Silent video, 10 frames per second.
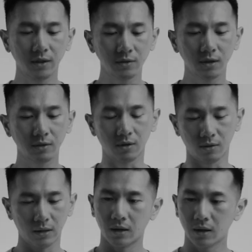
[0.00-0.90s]
V0.
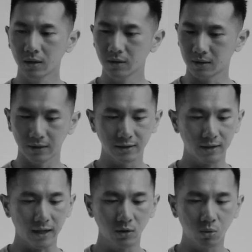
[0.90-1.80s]
Ah,
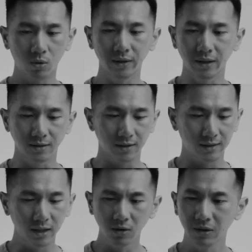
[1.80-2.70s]
slide 20 is
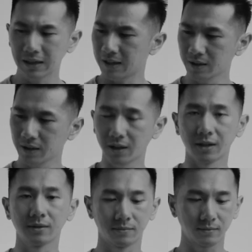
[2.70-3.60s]
a little clunky.
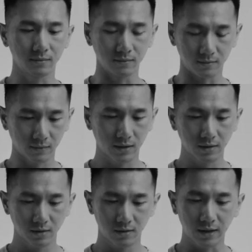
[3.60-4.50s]
Hmm.
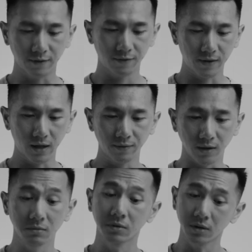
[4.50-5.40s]
Slide 5
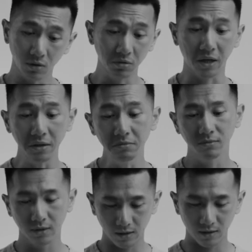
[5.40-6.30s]
is okay.
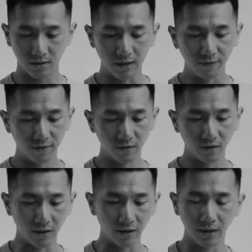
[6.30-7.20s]
Slide
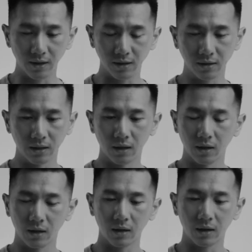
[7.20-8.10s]
30 is,
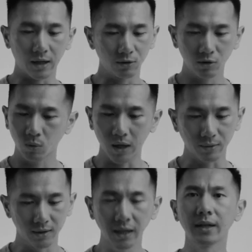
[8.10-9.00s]
I don't know what I
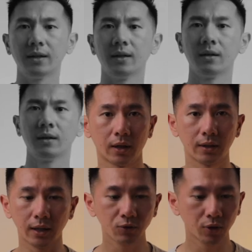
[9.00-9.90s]
was saying. And
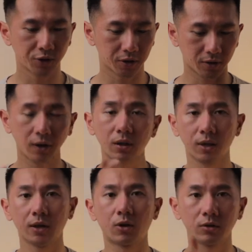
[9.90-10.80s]
then you can just
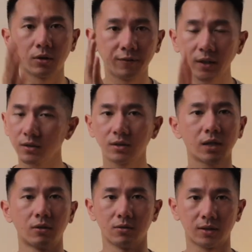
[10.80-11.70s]
iterate on your
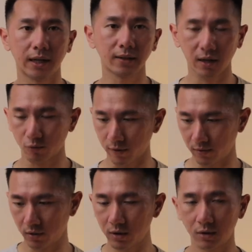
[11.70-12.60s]
V0 slide deck with
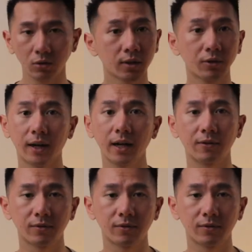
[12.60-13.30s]
all the notes that you have.